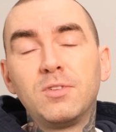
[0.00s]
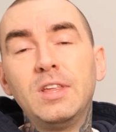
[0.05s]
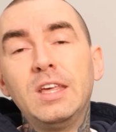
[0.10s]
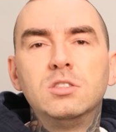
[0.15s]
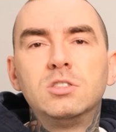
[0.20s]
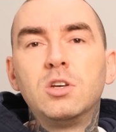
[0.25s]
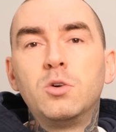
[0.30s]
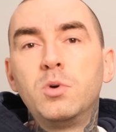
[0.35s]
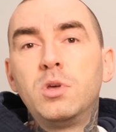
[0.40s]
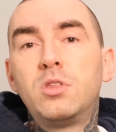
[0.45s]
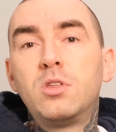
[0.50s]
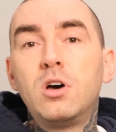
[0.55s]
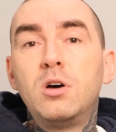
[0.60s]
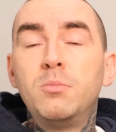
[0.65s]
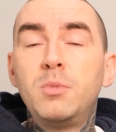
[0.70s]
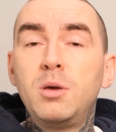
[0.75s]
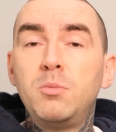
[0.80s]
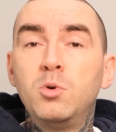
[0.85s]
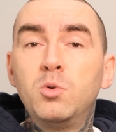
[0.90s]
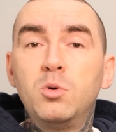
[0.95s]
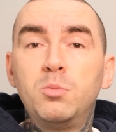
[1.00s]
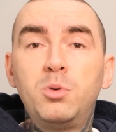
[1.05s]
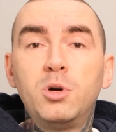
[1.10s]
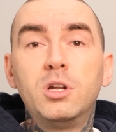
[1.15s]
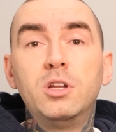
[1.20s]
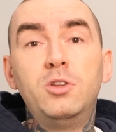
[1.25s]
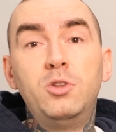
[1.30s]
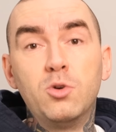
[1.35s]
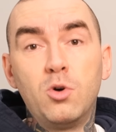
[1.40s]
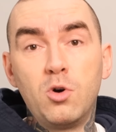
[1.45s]
So we thought maybe we'll put
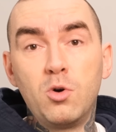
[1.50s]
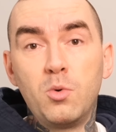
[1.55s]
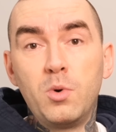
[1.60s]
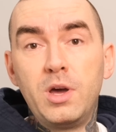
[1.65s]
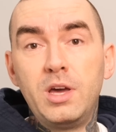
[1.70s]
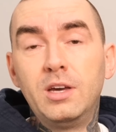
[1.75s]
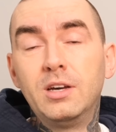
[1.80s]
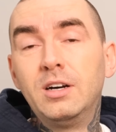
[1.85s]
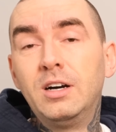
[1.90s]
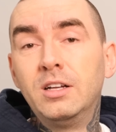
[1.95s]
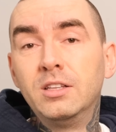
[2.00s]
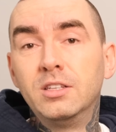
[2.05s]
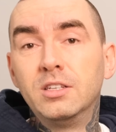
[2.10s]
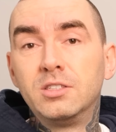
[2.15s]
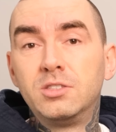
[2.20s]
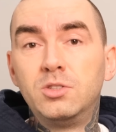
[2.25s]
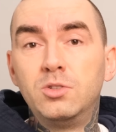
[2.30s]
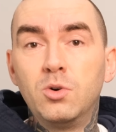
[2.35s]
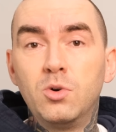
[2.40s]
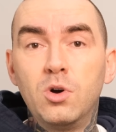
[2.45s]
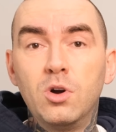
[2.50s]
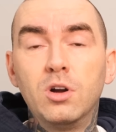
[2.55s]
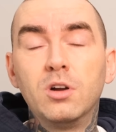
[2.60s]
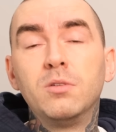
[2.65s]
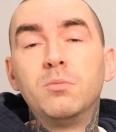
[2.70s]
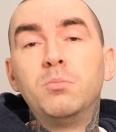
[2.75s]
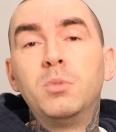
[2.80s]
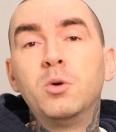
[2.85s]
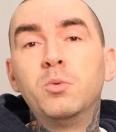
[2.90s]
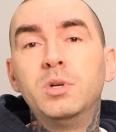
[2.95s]
a doorway on this door,
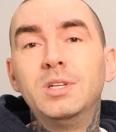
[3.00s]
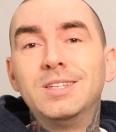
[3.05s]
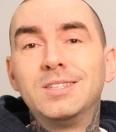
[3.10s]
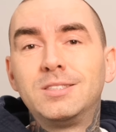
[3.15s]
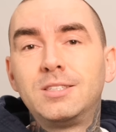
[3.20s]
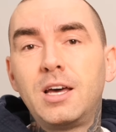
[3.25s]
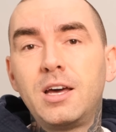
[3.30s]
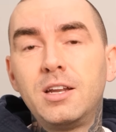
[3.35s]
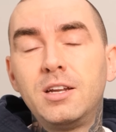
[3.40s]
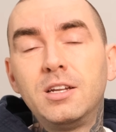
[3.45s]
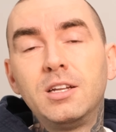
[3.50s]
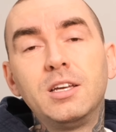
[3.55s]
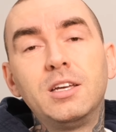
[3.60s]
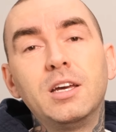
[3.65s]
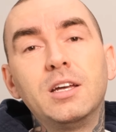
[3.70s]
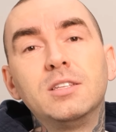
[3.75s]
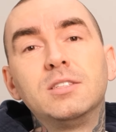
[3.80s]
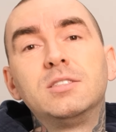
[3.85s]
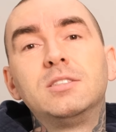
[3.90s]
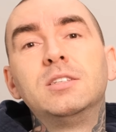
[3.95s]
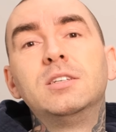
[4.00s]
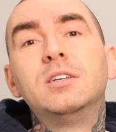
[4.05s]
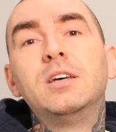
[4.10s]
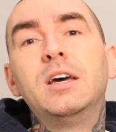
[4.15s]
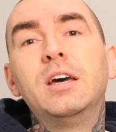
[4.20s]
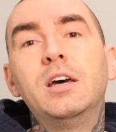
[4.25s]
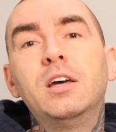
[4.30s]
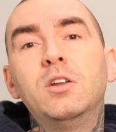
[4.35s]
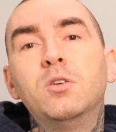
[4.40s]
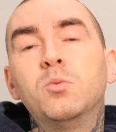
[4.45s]
but we decided against it,
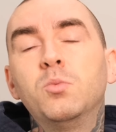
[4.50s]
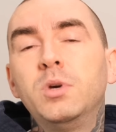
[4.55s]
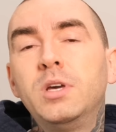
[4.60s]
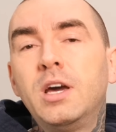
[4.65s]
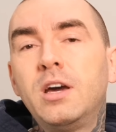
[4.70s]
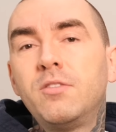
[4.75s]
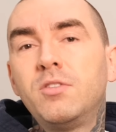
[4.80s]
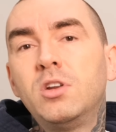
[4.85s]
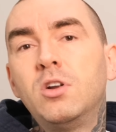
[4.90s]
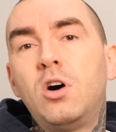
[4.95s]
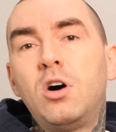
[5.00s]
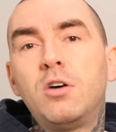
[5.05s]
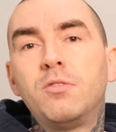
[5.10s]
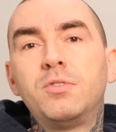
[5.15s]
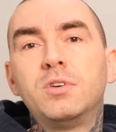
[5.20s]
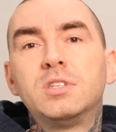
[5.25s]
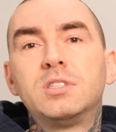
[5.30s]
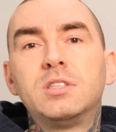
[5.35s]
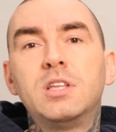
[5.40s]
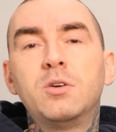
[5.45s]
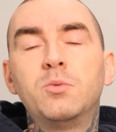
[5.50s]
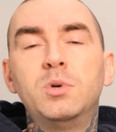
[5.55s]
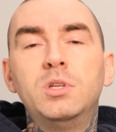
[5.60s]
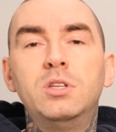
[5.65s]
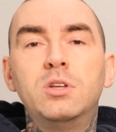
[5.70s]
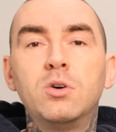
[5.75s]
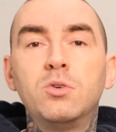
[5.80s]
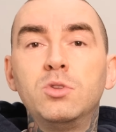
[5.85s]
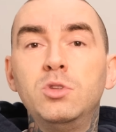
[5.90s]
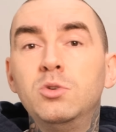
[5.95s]
and we have an office that we
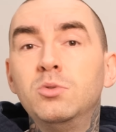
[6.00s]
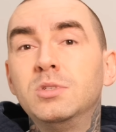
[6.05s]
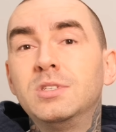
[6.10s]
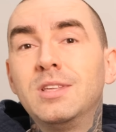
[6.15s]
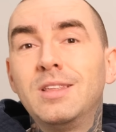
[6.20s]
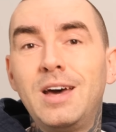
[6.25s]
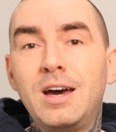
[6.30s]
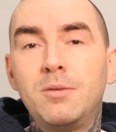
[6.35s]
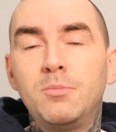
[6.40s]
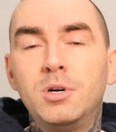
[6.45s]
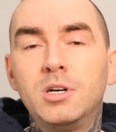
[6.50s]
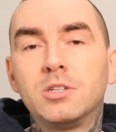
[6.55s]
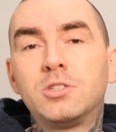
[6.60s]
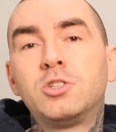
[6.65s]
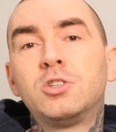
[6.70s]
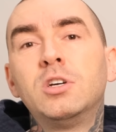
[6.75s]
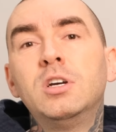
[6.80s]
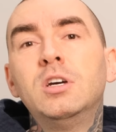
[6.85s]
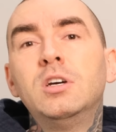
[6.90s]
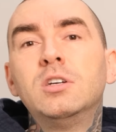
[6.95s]
don't use that much.